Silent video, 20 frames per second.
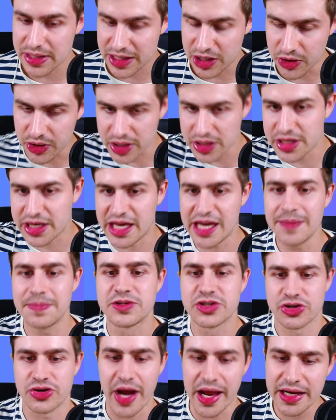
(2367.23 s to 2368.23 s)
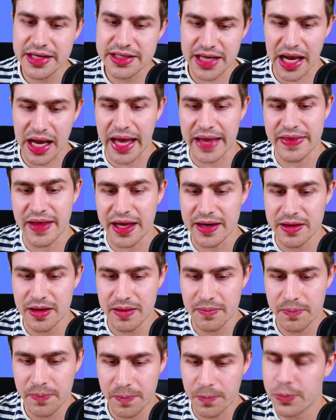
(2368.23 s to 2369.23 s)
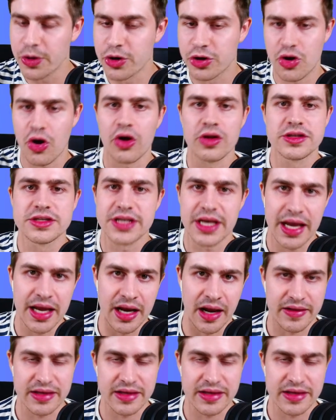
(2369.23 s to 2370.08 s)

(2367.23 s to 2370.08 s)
You can keep Trent and then put Konza in.